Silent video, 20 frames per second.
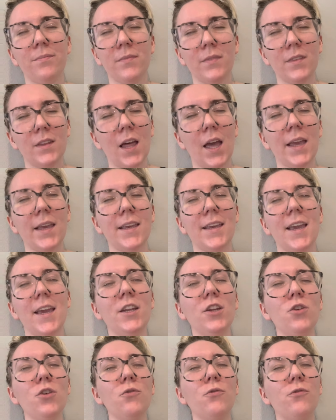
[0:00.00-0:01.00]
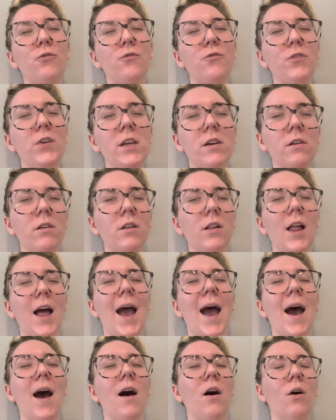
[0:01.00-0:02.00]
like, can you feel
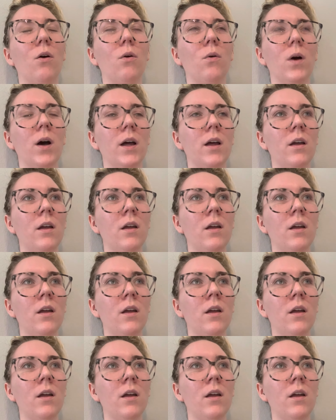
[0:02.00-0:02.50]
how,